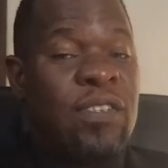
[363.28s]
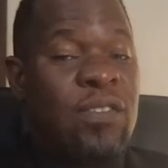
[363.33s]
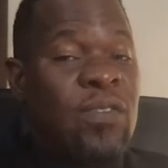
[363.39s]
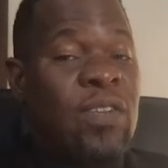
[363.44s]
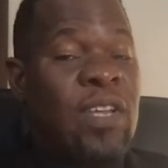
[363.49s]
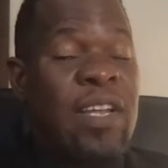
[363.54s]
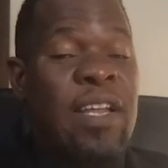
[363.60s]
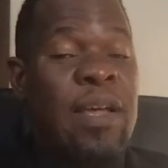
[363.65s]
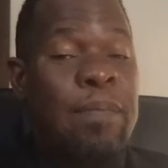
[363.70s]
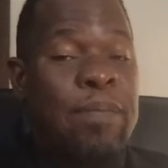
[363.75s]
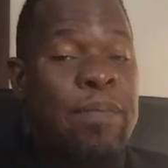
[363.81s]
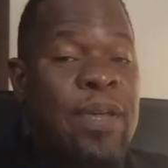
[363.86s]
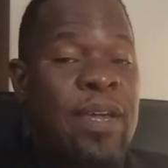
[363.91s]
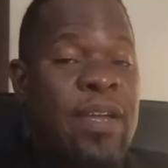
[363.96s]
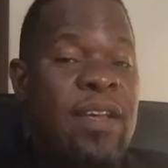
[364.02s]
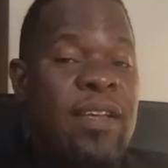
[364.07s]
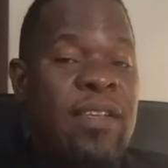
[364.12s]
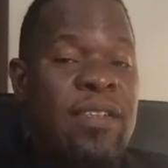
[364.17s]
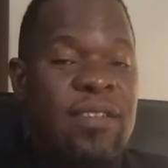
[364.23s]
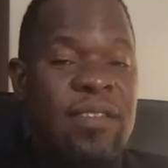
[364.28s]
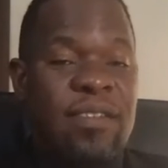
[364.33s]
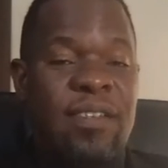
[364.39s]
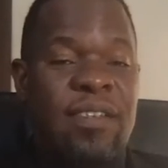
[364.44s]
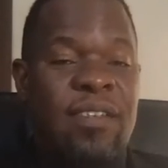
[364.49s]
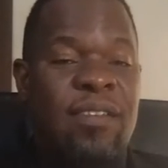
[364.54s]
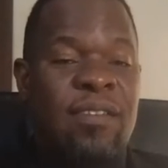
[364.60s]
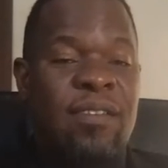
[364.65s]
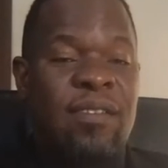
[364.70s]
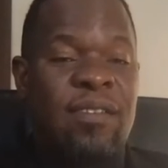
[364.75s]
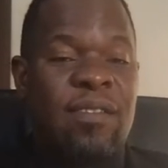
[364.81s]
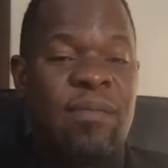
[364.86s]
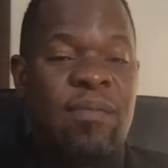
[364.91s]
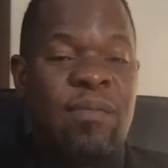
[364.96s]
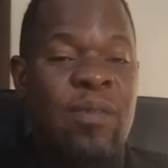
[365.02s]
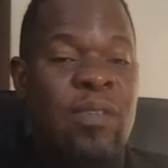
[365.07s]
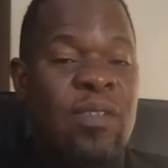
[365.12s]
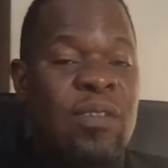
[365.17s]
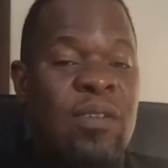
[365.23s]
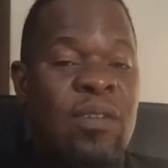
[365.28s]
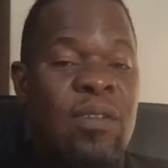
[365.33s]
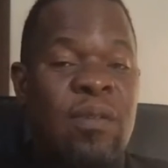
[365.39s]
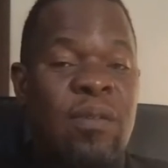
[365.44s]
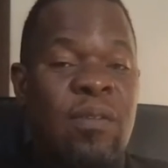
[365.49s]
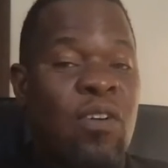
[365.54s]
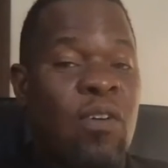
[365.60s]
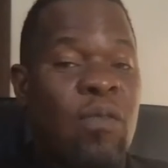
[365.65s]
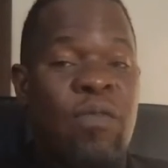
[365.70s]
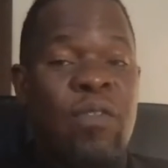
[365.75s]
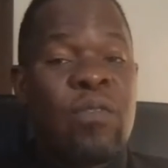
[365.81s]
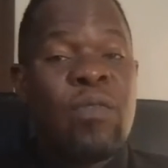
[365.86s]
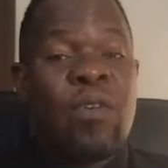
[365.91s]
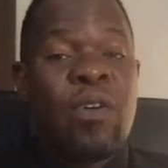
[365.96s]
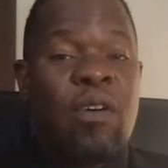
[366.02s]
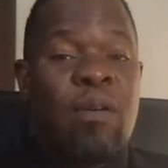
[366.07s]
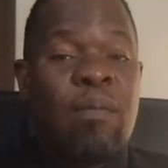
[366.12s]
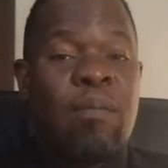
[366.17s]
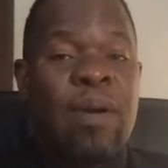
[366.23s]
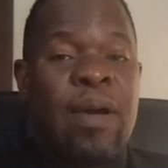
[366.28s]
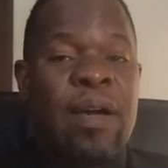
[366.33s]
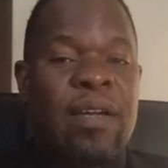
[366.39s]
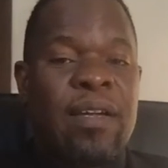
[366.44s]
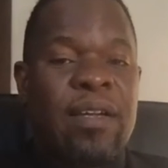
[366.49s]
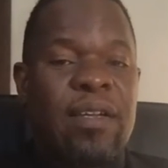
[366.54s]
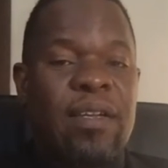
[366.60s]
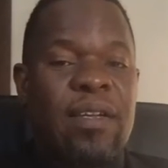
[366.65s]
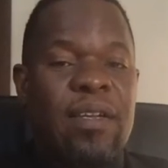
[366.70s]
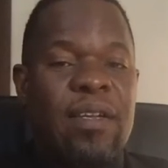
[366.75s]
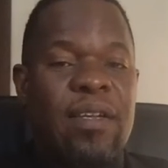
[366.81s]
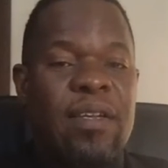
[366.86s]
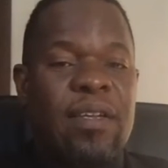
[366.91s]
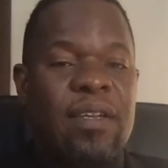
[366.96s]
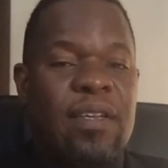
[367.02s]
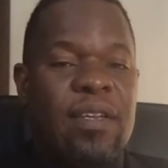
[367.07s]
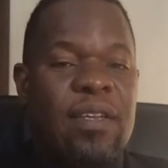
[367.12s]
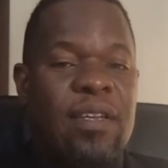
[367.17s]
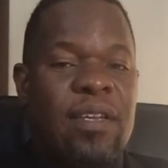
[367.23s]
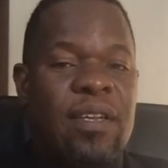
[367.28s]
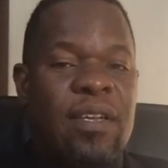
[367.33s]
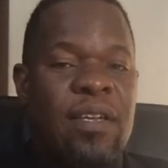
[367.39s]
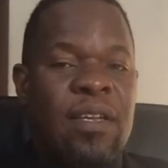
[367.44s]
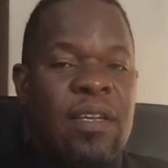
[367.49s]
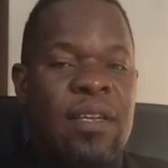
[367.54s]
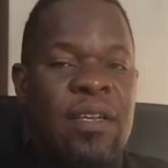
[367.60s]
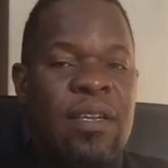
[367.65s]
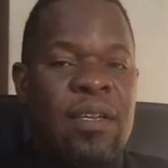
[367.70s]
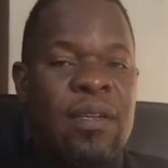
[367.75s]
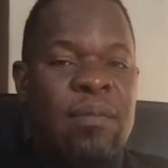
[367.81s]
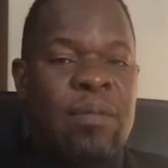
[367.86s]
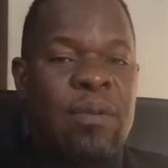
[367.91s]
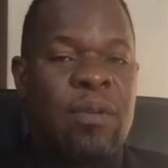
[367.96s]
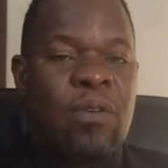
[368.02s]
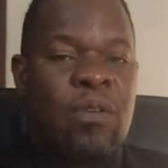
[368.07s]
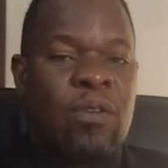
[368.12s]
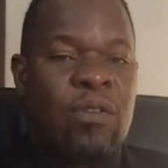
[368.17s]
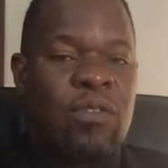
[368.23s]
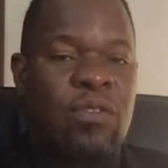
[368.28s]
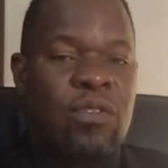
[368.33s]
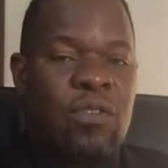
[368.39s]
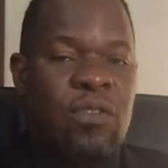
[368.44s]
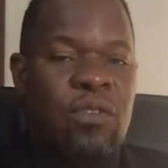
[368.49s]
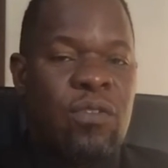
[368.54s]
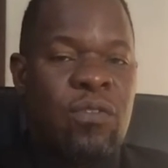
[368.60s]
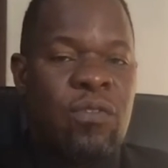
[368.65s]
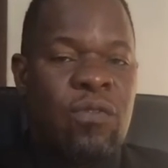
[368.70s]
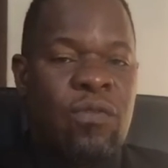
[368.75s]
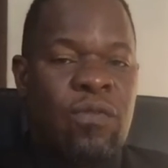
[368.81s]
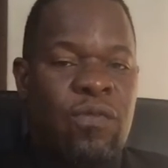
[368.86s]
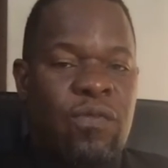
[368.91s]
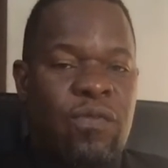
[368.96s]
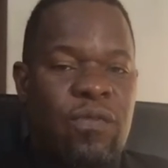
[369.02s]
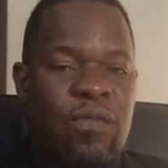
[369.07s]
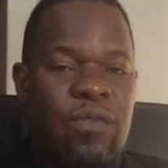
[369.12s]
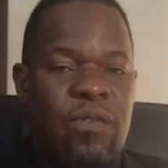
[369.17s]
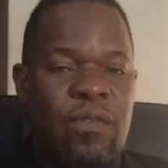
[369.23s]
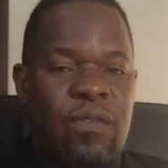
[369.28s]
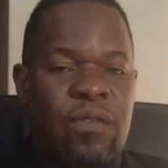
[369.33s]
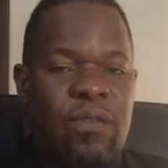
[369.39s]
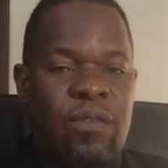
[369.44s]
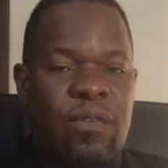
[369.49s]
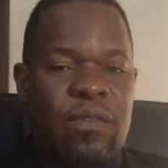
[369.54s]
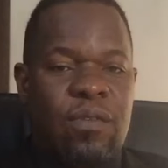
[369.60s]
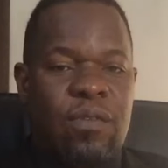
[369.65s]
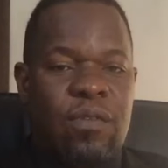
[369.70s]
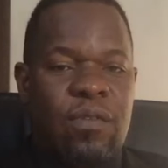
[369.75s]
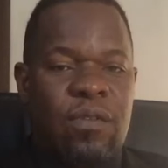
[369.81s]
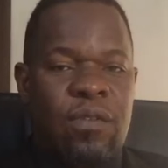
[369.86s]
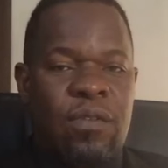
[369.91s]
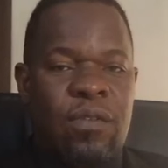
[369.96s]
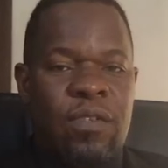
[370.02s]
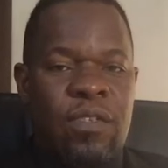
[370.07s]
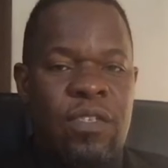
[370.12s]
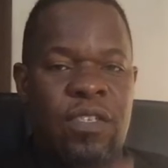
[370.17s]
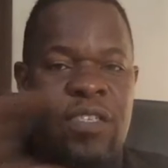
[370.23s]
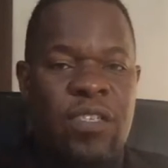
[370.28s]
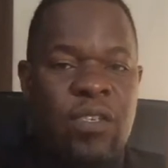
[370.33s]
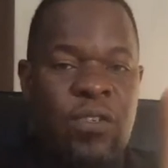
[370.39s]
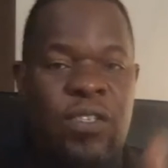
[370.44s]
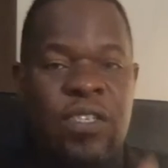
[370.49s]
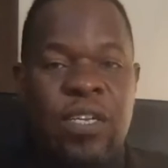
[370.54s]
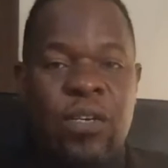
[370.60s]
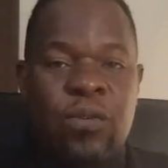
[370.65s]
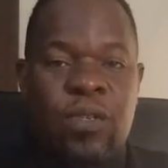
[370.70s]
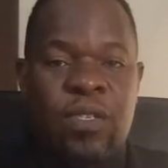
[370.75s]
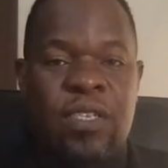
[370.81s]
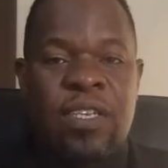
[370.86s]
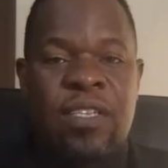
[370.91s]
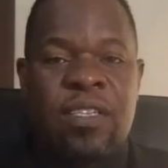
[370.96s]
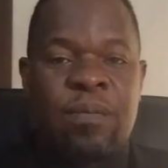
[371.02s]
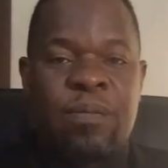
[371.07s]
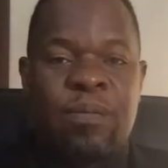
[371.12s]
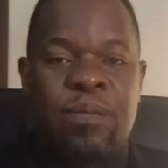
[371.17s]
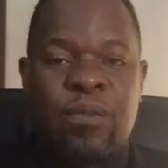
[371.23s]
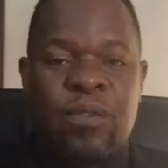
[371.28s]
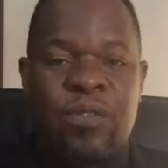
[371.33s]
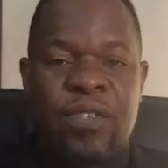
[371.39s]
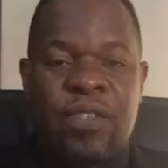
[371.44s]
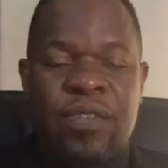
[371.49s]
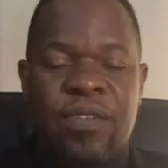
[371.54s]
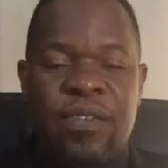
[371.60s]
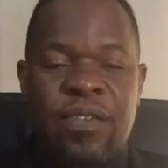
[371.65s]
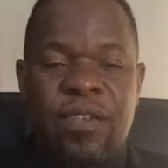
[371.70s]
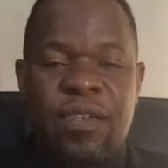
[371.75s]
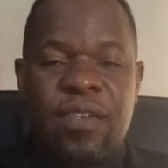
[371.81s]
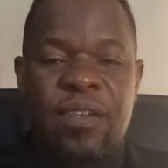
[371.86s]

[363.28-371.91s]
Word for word: it's only an appearance. You know, the, the conflict will come back uh, because you've short-circuited the process.